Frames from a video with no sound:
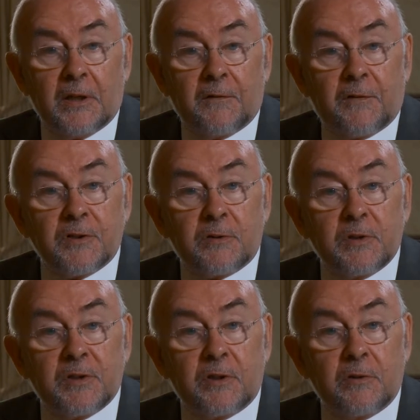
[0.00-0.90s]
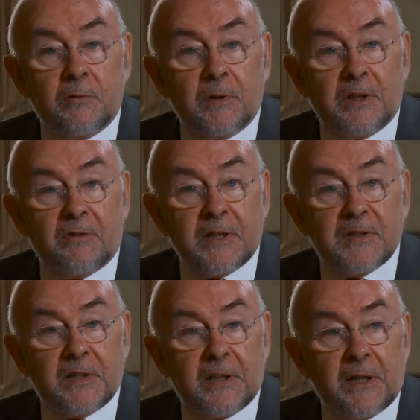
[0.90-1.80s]
The first was to
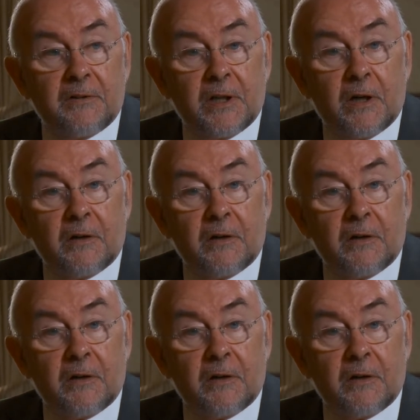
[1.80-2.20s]
address the area